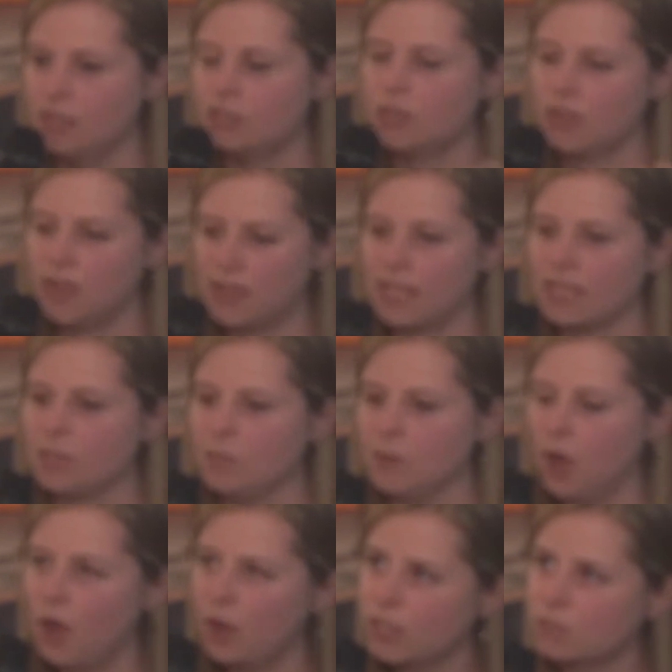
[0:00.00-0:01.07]
so that they could
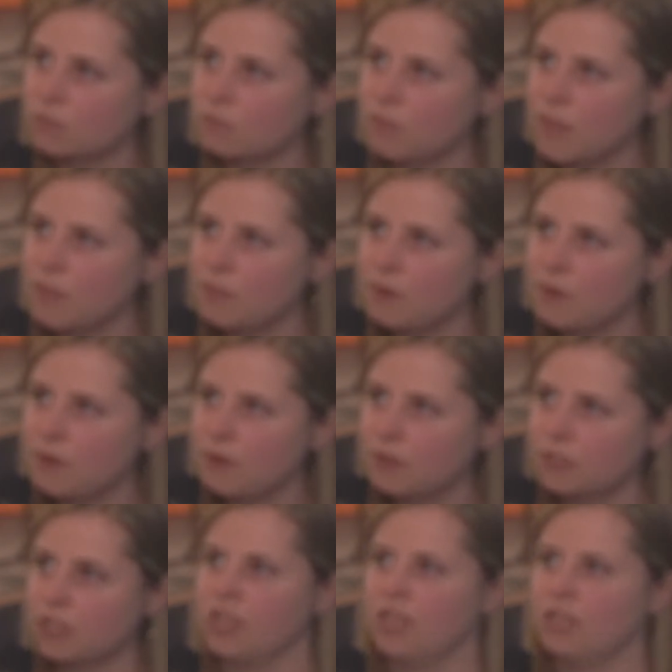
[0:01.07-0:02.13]
be honest with people,
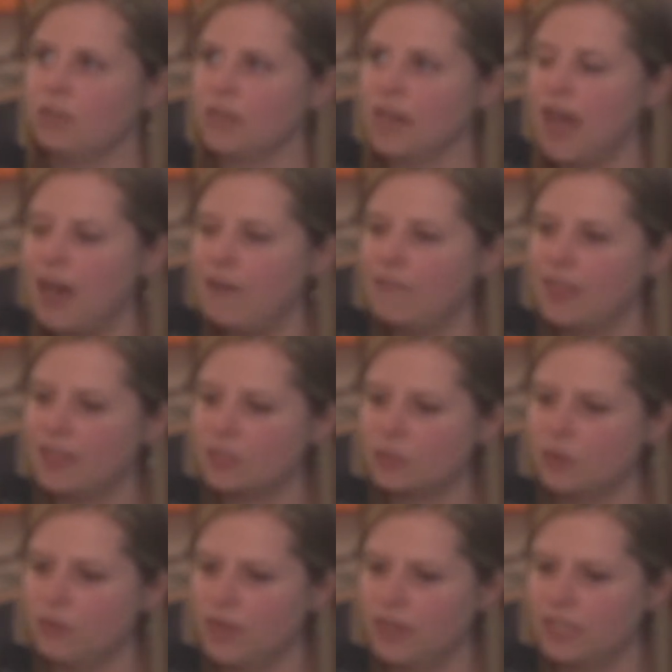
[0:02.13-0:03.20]
so that you could have that
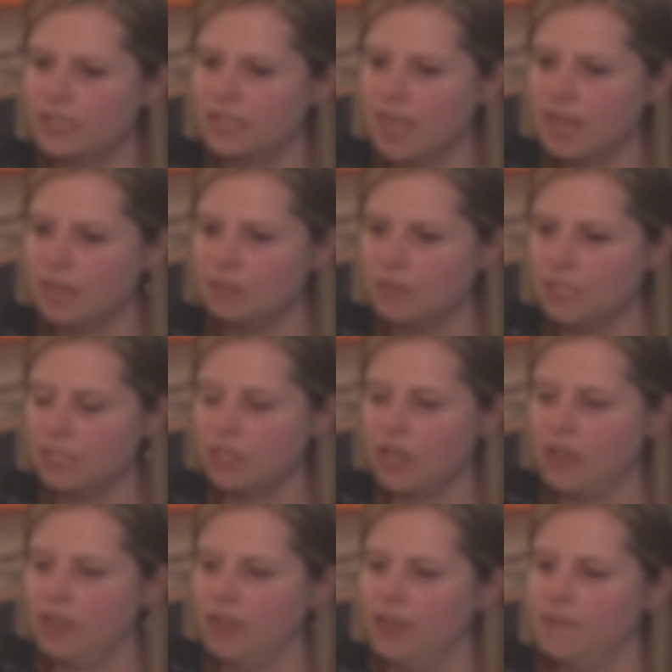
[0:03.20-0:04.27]
sort of understanding with each
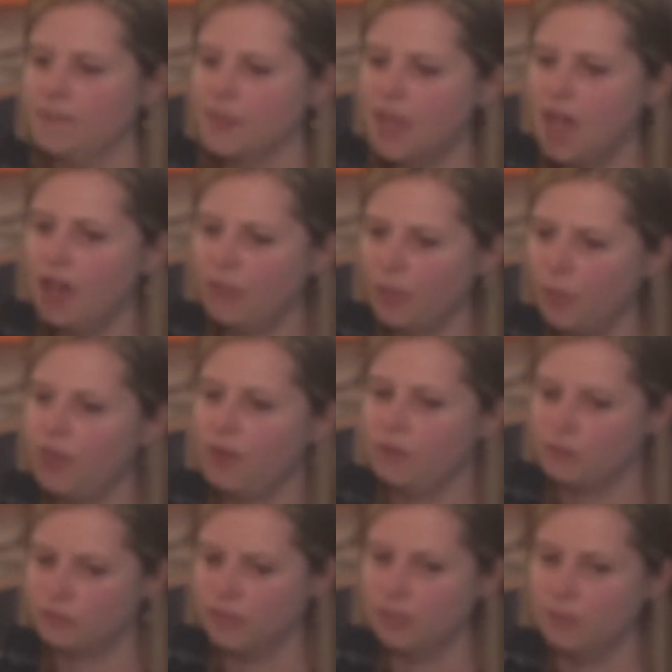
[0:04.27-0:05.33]
other, I thought that
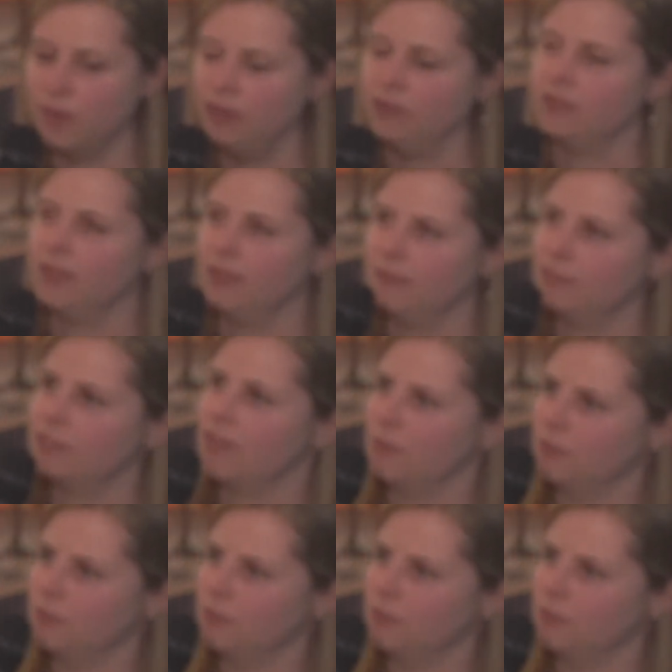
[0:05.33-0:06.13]
was really well done. So